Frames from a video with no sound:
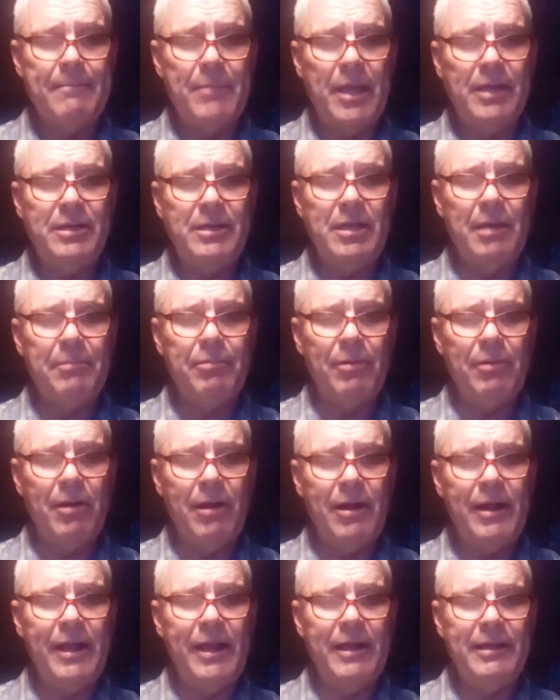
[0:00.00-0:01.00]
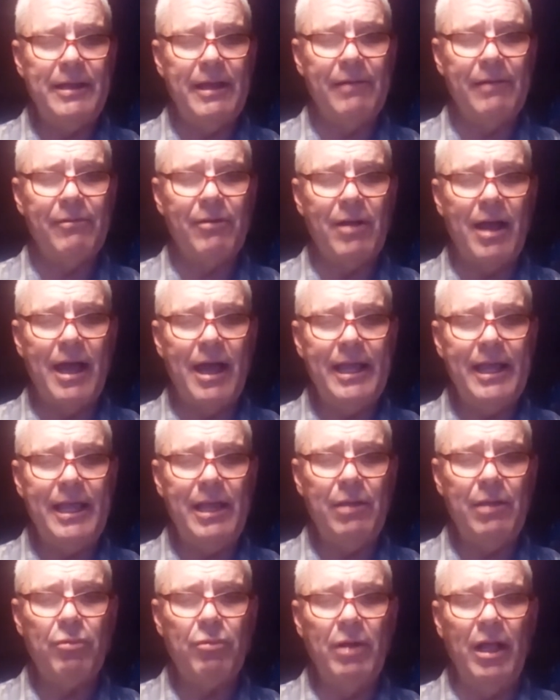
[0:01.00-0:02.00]
A temporary endeavor,
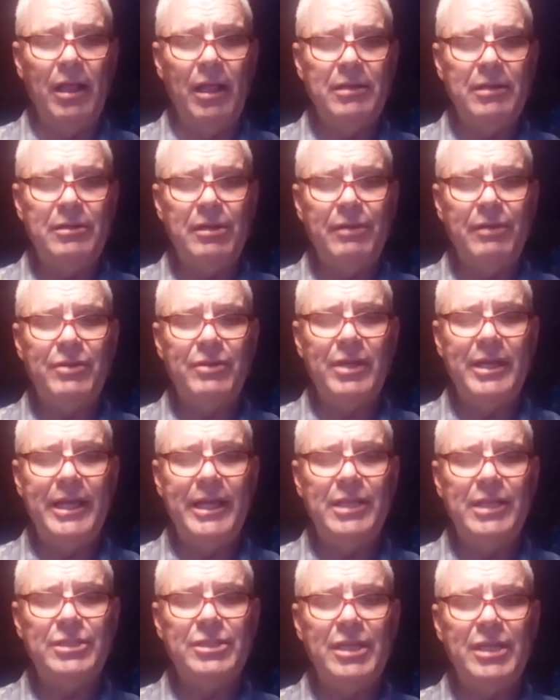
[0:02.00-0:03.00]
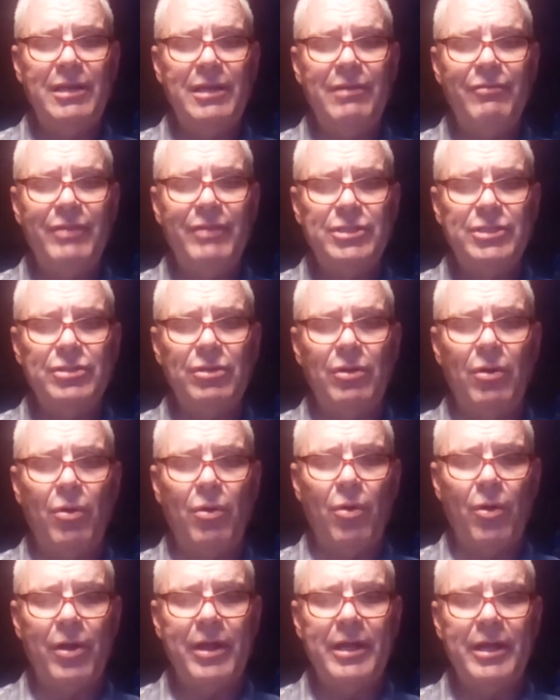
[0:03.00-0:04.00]
i.e., relative to each individual
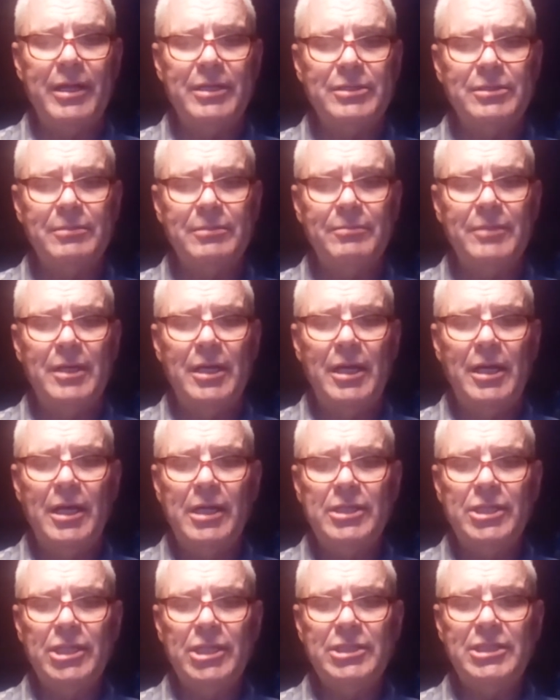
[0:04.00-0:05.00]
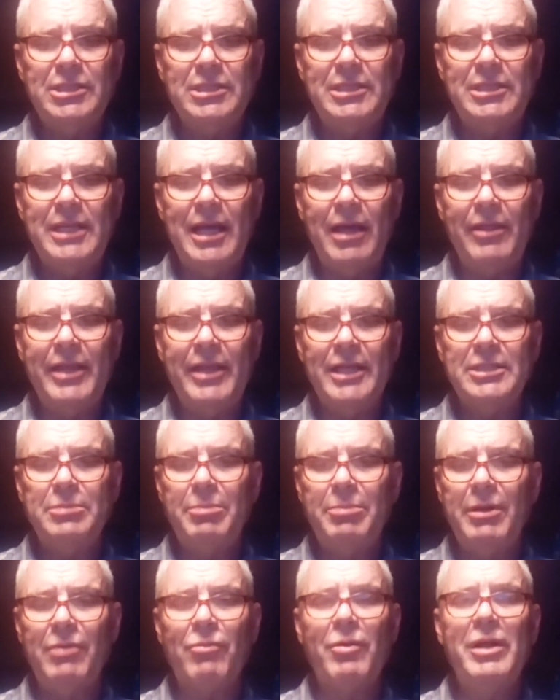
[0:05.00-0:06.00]
organism, just as how that's
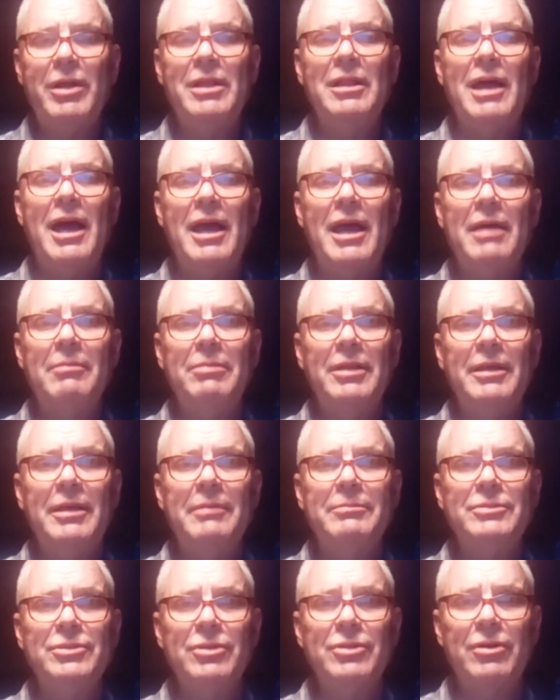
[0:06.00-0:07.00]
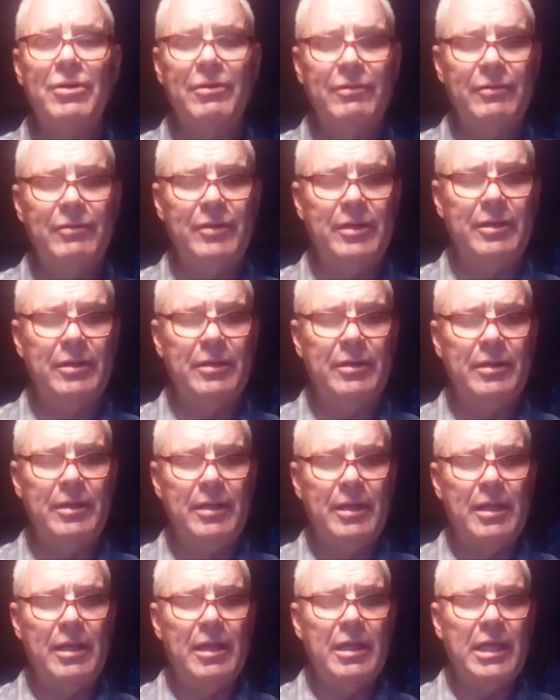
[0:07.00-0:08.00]
been reliably observed.
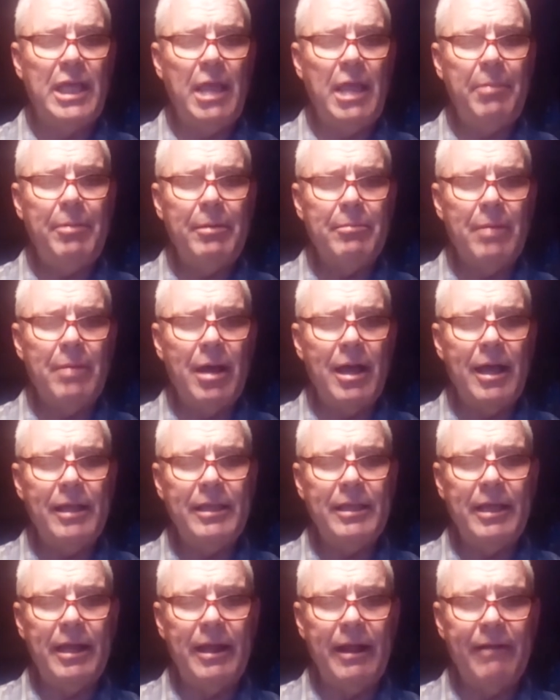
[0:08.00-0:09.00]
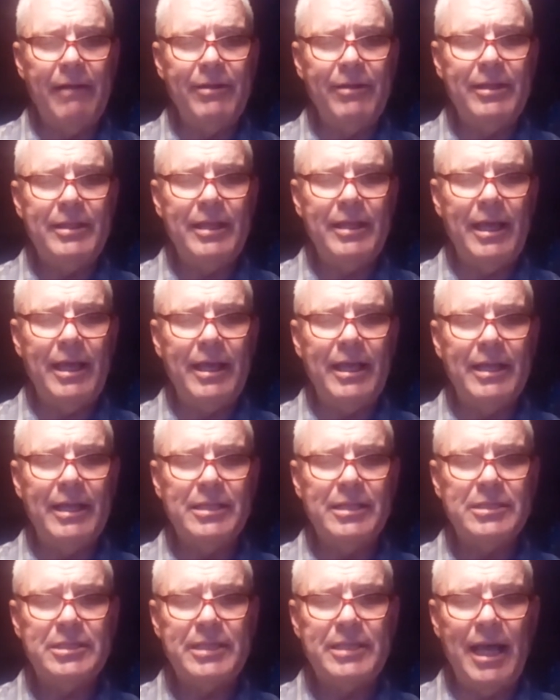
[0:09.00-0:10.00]
Keep in mind that everything in
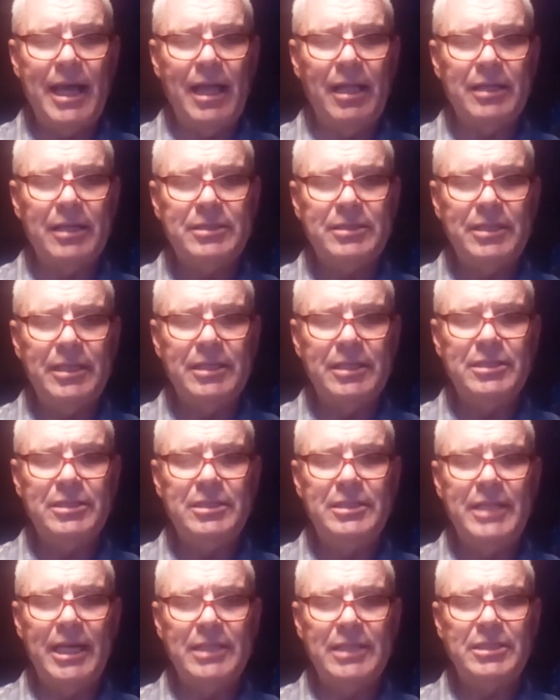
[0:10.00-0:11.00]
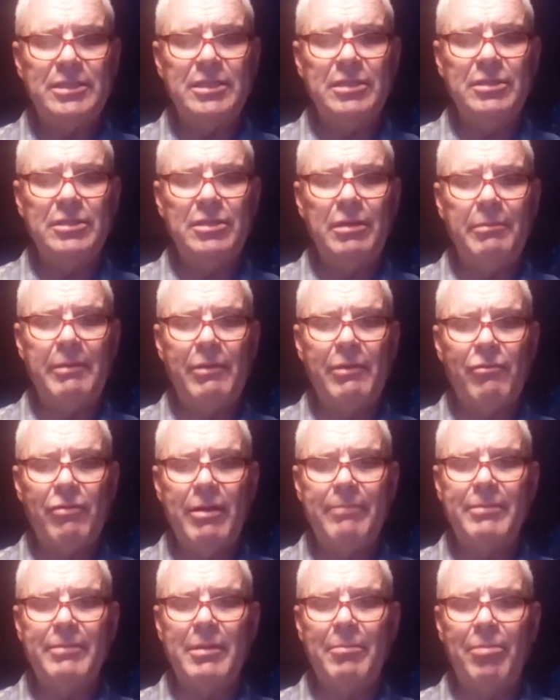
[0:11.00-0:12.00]
this galaxy is destined to be
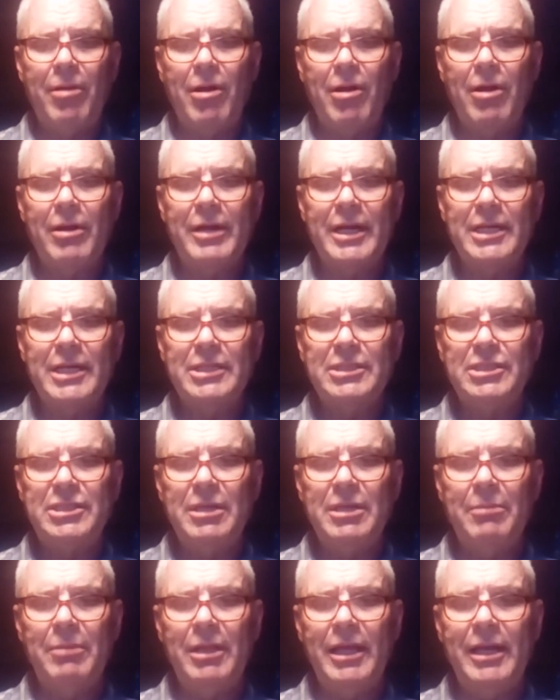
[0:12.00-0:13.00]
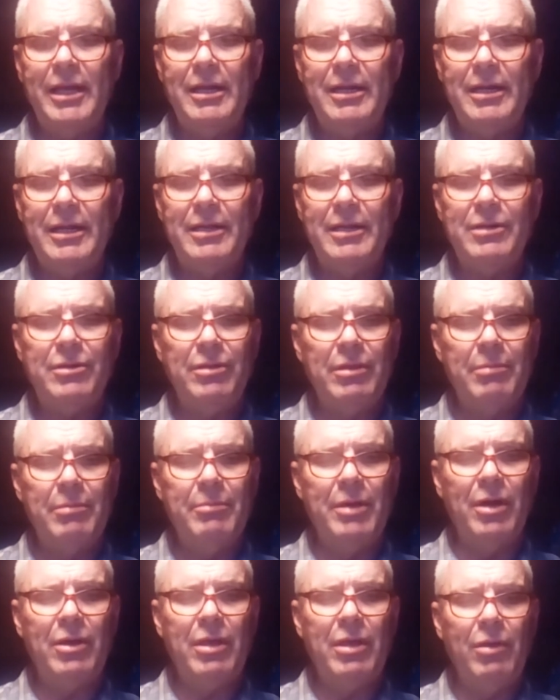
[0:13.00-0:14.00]
ripped apart and assimilated into the
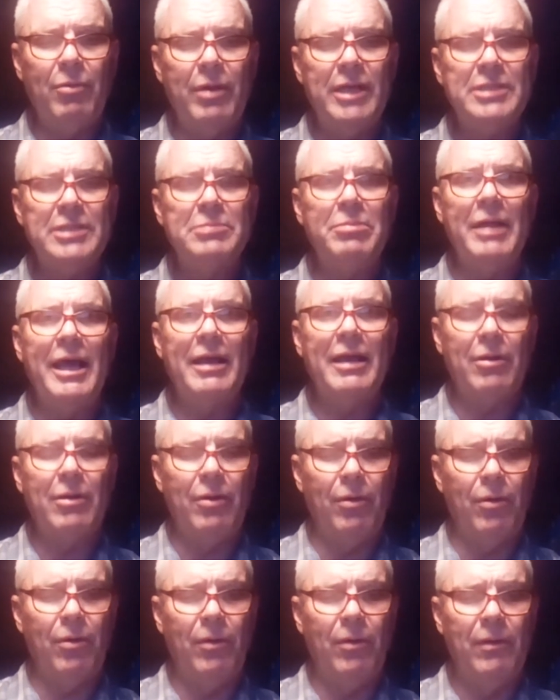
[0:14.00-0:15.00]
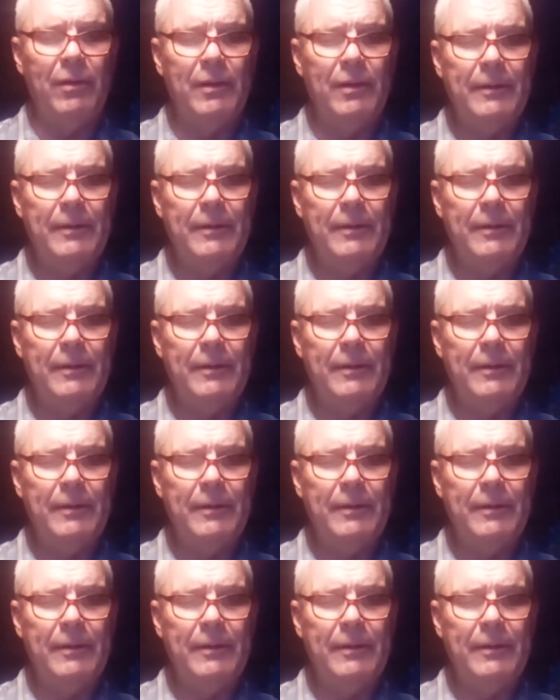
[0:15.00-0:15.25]
Milky Way's black hole,